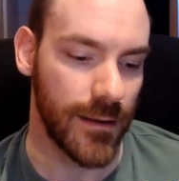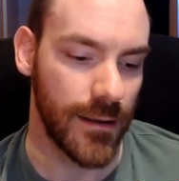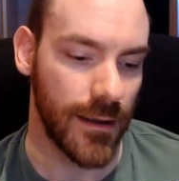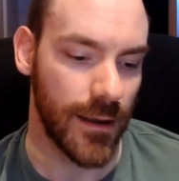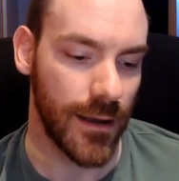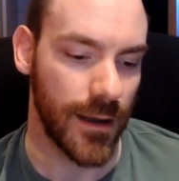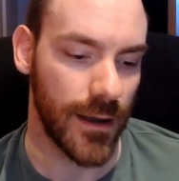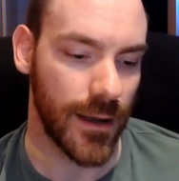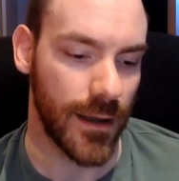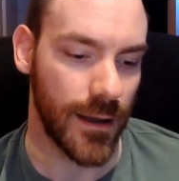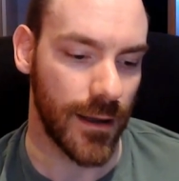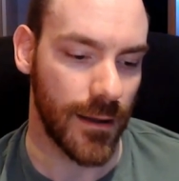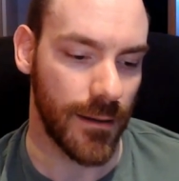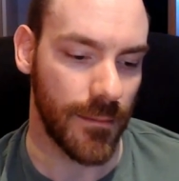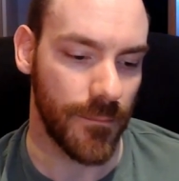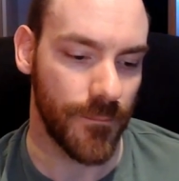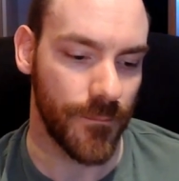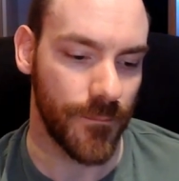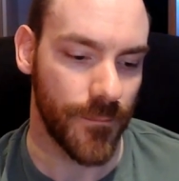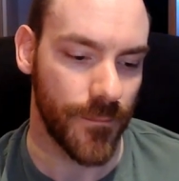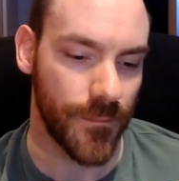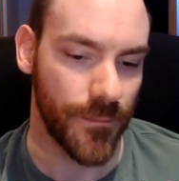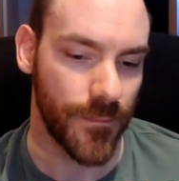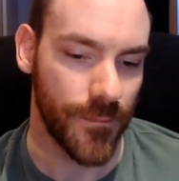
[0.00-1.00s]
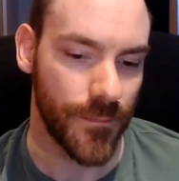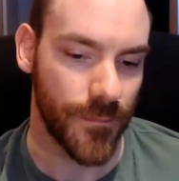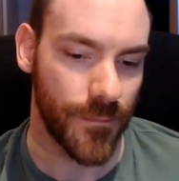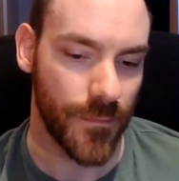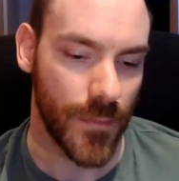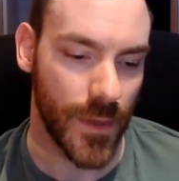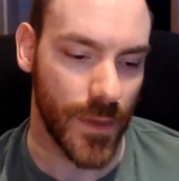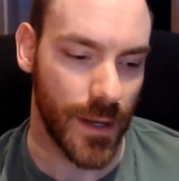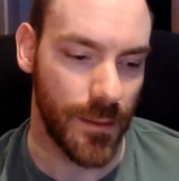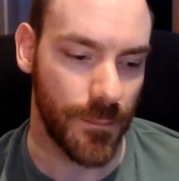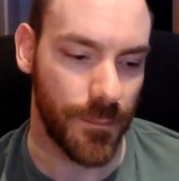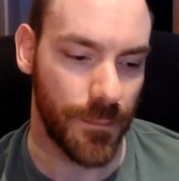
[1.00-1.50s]
Um,
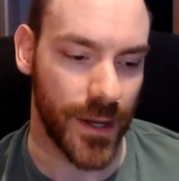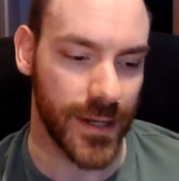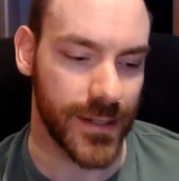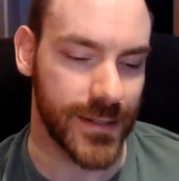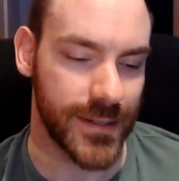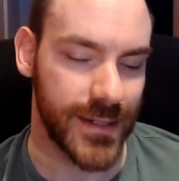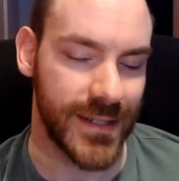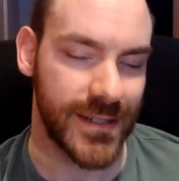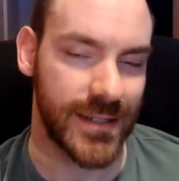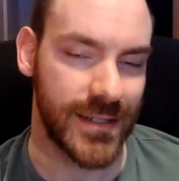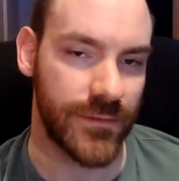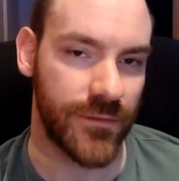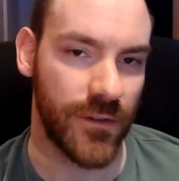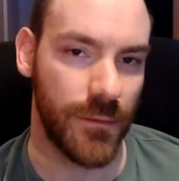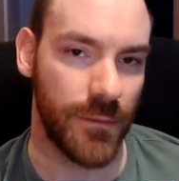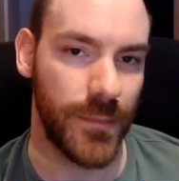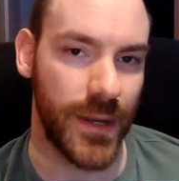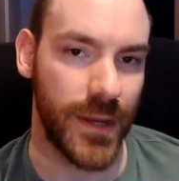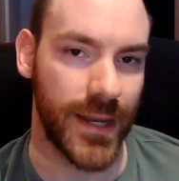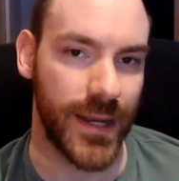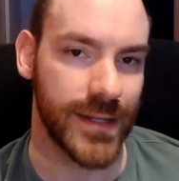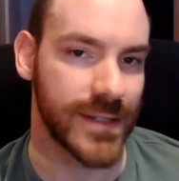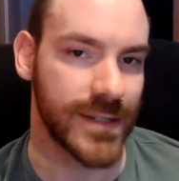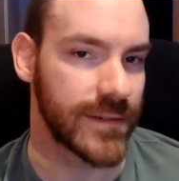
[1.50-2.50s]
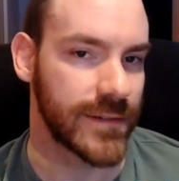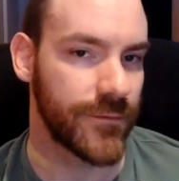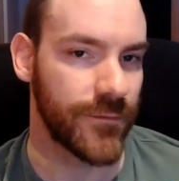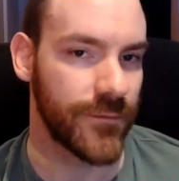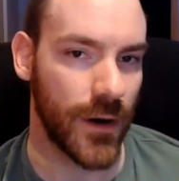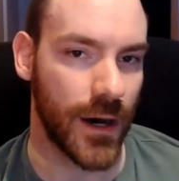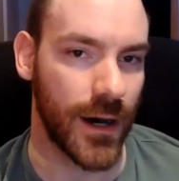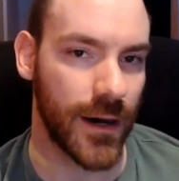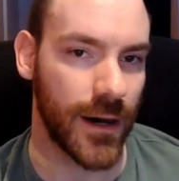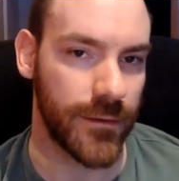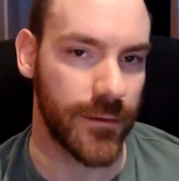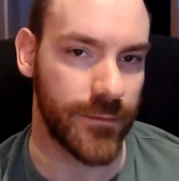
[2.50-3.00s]
but this for me is
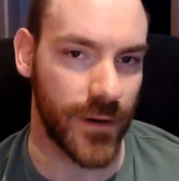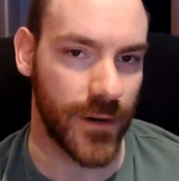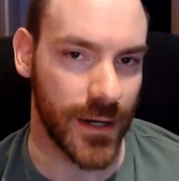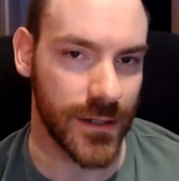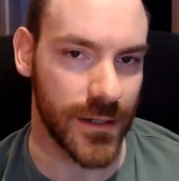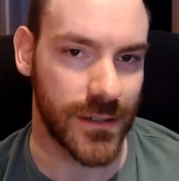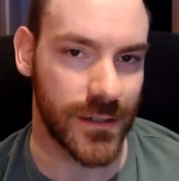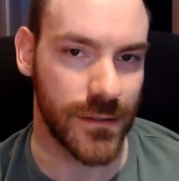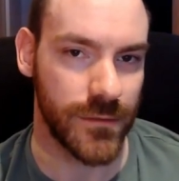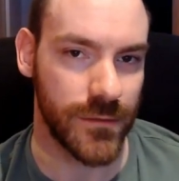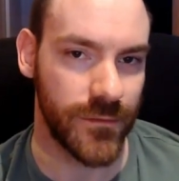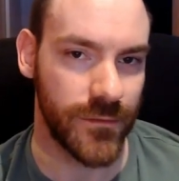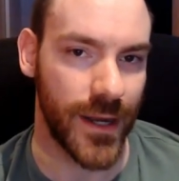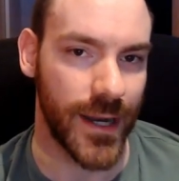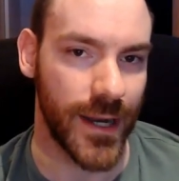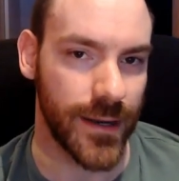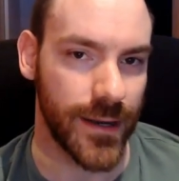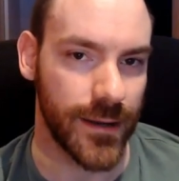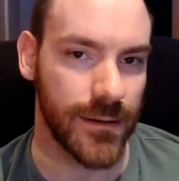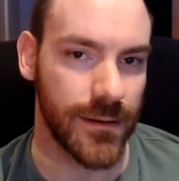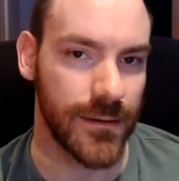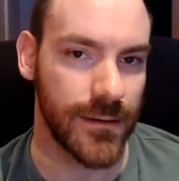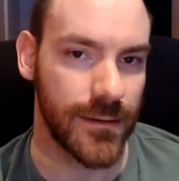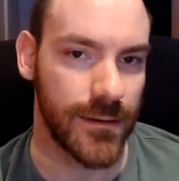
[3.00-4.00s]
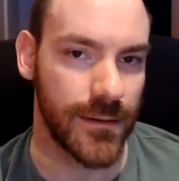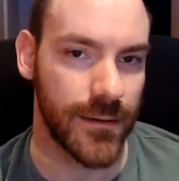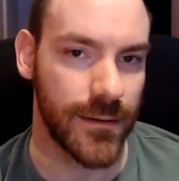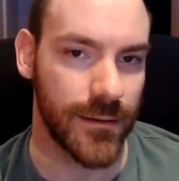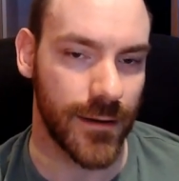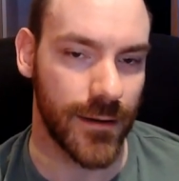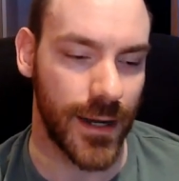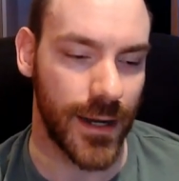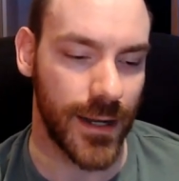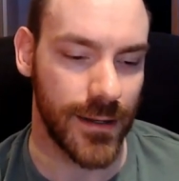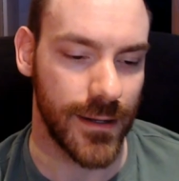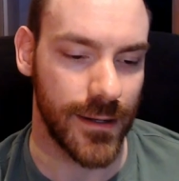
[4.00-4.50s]
far, far too vague, right?